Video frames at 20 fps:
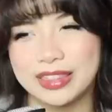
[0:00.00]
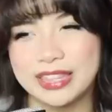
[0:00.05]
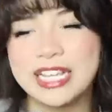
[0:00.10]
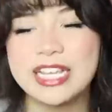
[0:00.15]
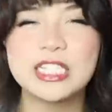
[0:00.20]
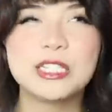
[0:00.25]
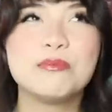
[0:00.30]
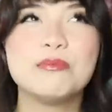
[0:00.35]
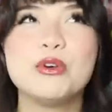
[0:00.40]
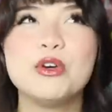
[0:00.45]

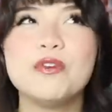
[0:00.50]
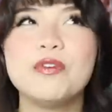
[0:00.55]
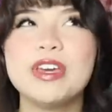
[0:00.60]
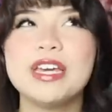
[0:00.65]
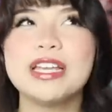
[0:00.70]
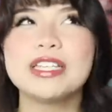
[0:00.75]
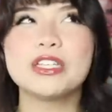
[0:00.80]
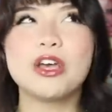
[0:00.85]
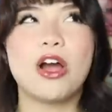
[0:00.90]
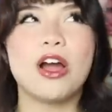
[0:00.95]
This movie
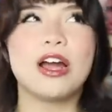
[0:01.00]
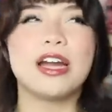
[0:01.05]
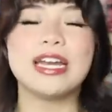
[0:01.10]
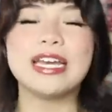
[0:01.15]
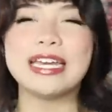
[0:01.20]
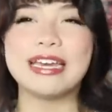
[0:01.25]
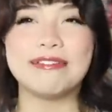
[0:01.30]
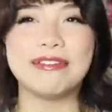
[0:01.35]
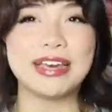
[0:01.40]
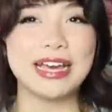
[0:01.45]
is already
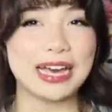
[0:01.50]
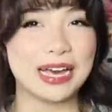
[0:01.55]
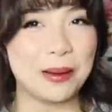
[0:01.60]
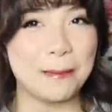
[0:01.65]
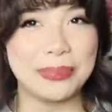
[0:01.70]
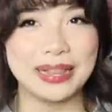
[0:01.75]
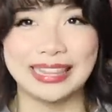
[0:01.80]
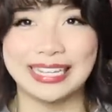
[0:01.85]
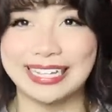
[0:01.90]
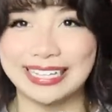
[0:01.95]
giving a
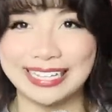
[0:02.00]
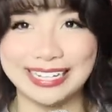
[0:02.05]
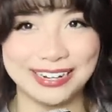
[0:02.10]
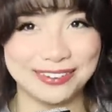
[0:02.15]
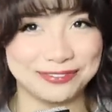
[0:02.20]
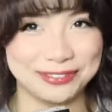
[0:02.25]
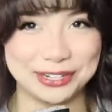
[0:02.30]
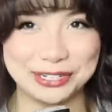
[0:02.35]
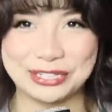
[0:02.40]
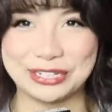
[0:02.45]
completely
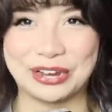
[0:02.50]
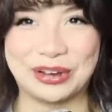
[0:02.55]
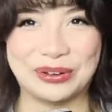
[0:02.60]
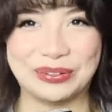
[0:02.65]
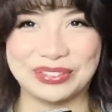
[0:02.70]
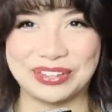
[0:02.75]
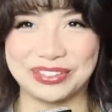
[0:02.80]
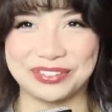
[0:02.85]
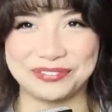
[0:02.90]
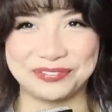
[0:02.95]
different tone
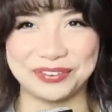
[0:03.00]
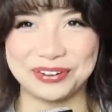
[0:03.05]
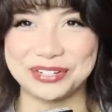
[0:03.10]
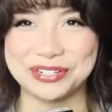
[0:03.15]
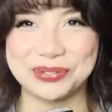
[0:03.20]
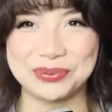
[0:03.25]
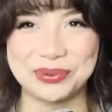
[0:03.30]
than the first